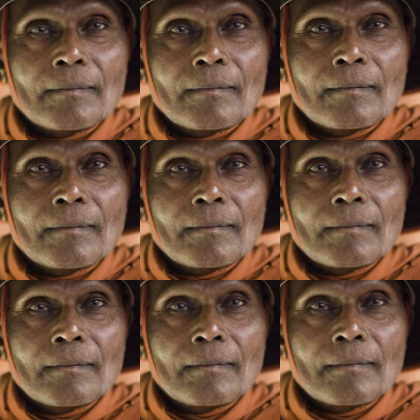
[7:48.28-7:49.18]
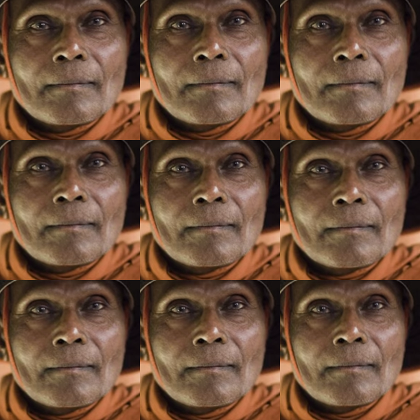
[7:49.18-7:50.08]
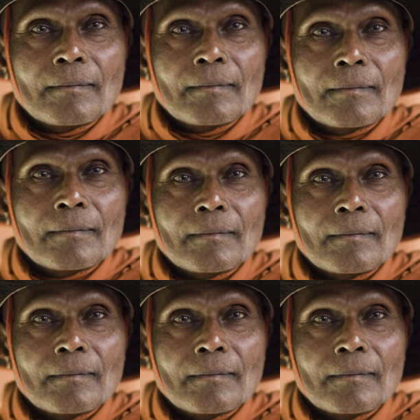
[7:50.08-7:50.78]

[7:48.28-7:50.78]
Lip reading: No one is speaking in this clip.